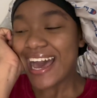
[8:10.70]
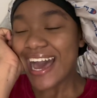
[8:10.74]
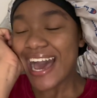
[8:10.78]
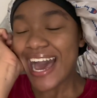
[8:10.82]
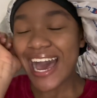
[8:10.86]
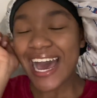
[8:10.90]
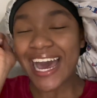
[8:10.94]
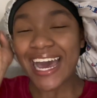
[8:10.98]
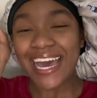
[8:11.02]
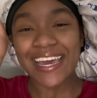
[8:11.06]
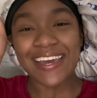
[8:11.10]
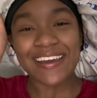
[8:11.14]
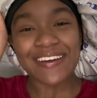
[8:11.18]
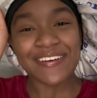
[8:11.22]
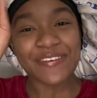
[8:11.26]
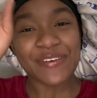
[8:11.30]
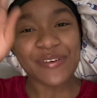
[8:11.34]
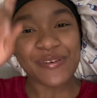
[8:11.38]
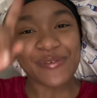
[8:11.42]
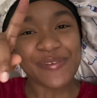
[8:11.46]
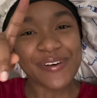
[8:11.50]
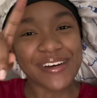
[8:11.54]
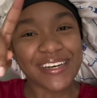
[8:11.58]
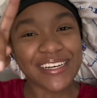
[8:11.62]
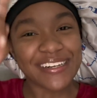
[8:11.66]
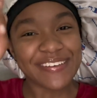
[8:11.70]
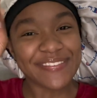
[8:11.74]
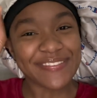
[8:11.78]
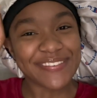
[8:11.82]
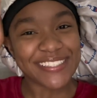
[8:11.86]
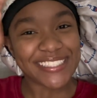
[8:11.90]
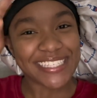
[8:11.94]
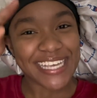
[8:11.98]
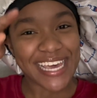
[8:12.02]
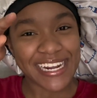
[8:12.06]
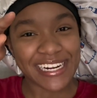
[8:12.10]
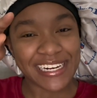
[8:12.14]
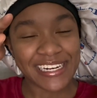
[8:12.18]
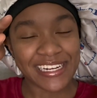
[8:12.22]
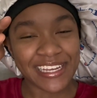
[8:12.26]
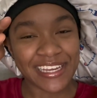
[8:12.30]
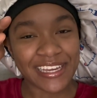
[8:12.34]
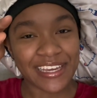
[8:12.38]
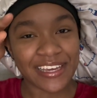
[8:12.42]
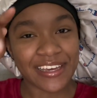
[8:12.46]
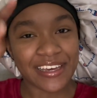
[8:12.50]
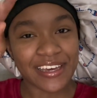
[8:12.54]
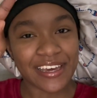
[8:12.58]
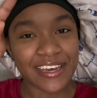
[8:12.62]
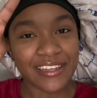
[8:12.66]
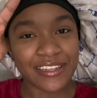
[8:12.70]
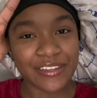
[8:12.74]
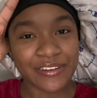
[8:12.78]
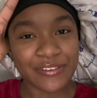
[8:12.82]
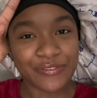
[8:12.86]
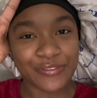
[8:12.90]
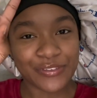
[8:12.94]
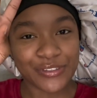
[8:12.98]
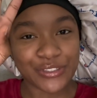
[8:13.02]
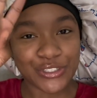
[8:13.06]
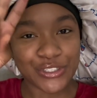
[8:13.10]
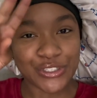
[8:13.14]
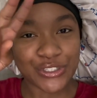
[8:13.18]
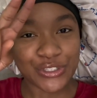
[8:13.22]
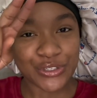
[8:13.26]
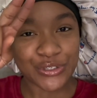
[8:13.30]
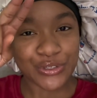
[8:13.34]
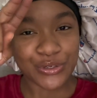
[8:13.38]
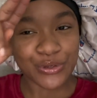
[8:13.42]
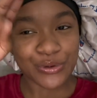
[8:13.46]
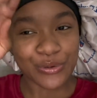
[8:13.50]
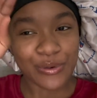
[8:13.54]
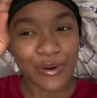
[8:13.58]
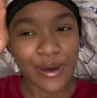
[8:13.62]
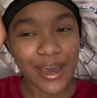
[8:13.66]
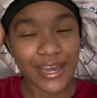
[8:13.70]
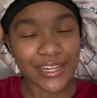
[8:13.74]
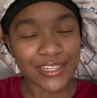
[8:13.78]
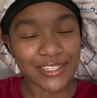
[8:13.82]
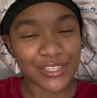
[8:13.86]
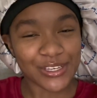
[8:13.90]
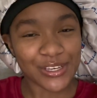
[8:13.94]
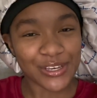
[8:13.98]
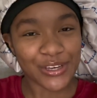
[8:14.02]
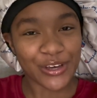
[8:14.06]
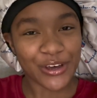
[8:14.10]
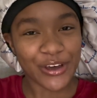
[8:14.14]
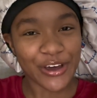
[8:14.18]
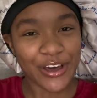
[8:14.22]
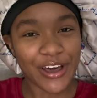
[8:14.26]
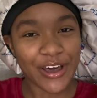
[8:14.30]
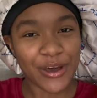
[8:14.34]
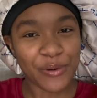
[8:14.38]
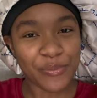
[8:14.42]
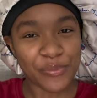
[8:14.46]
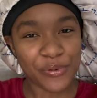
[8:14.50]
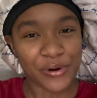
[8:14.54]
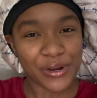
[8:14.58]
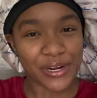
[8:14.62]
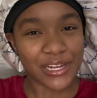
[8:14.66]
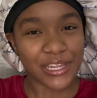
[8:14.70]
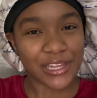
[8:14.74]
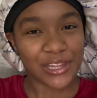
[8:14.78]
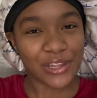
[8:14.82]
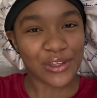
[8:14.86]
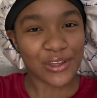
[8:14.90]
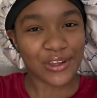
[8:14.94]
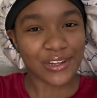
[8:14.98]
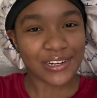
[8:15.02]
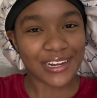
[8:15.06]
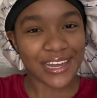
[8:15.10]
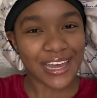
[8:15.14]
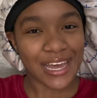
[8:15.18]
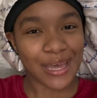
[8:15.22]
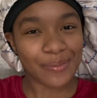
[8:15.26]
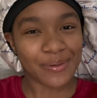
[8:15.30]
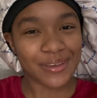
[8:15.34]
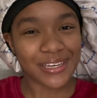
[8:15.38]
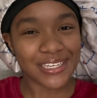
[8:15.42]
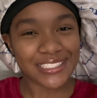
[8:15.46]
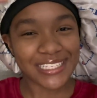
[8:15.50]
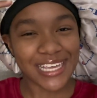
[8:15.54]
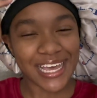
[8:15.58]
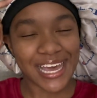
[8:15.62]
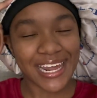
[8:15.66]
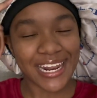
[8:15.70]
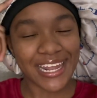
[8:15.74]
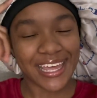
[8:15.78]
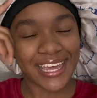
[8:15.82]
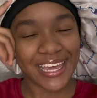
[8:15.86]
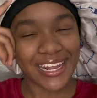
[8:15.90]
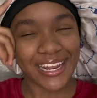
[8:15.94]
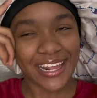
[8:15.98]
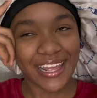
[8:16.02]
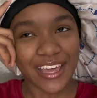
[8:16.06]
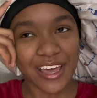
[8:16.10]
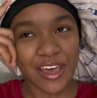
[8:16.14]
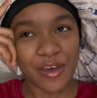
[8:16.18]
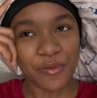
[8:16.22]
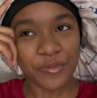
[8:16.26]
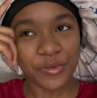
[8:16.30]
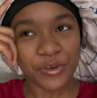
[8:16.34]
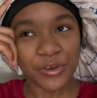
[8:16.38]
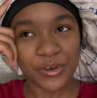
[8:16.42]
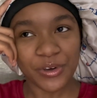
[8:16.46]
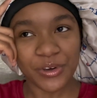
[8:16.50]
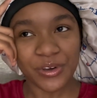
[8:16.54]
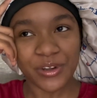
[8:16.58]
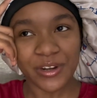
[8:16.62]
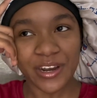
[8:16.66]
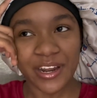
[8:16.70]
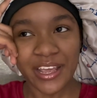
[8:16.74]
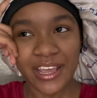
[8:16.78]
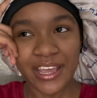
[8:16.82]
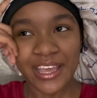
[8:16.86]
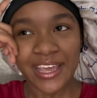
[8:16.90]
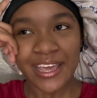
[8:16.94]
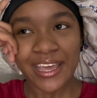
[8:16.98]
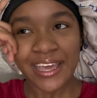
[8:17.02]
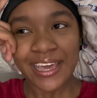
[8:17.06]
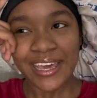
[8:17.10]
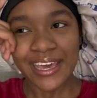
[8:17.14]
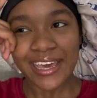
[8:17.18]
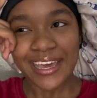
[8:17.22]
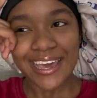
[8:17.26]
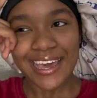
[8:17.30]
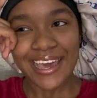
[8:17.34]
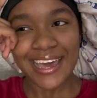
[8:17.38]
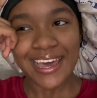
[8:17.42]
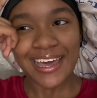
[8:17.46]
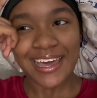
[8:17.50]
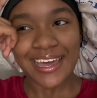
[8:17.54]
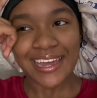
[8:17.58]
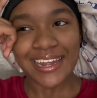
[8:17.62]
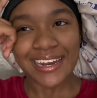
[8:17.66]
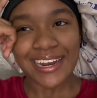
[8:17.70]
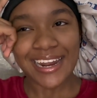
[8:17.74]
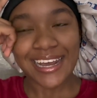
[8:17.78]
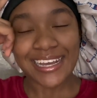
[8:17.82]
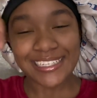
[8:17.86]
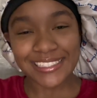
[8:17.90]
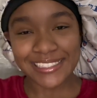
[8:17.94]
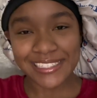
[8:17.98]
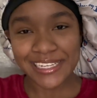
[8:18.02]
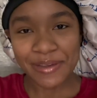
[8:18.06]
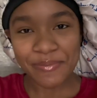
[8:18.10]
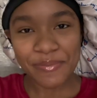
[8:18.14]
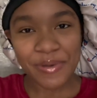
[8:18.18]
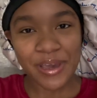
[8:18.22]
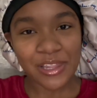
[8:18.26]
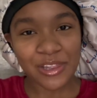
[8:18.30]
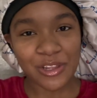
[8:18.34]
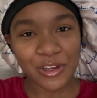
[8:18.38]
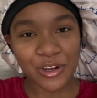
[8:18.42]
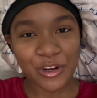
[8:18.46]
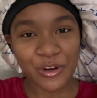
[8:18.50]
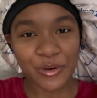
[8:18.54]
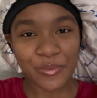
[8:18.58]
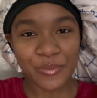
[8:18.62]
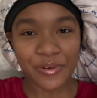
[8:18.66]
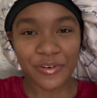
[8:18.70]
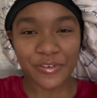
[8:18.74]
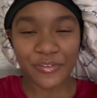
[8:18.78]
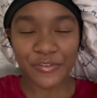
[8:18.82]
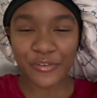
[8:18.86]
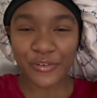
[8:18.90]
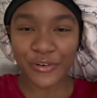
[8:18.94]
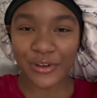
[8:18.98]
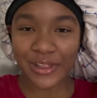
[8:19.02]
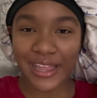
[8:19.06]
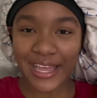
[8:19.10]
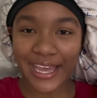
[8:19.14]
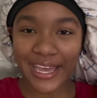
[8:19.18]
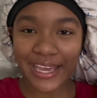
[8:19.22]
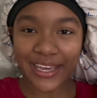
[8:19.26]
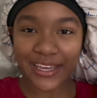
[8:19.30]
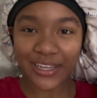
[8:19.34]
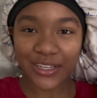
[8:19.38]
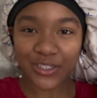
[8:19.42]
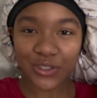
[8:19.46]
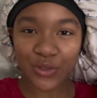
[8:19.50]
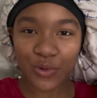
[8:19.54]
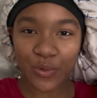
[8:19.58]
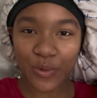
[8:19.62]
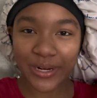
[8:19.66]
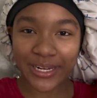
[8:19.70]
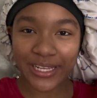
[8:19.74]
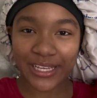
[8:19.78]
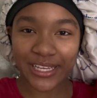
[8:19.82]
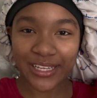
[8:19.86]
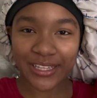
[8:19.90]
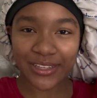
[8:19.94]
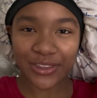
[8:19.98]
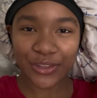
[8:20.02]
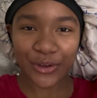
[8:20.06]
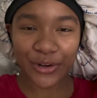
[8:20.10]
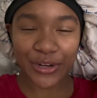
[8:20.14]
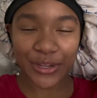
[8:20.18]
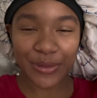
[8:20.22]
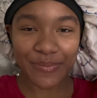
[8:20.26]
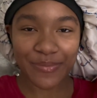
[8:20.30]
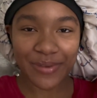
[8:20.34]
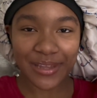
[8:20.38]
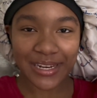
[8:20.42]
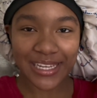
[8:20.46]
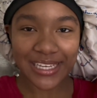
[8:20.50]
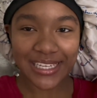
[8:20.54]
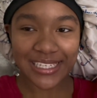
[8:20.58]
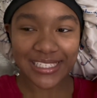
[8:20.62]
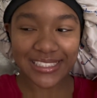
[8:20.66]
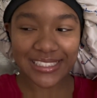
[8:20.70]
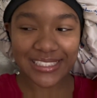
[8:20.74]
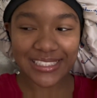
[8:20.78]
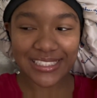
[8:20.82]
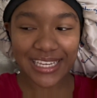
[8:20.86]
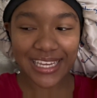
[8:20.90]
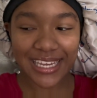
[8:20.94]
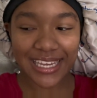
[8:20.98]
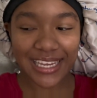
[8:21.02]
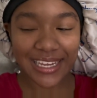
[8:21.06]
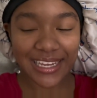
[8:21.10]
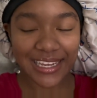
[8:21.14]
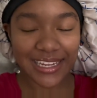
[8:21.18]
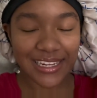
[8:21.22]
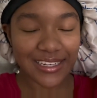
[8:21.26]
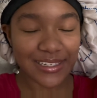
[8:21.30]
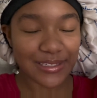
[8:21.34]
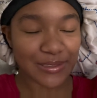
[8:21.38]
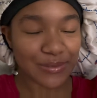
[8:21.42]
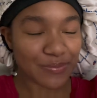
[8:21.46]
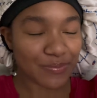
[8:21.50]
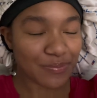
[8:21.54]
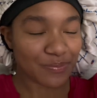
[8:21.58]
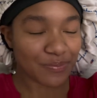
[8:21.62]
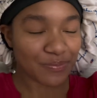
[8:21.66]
I, for one, was editing, and then for two, I took a pretty long nap because I had a headache coming on. And I set my alarm for like 20-30 minutes, and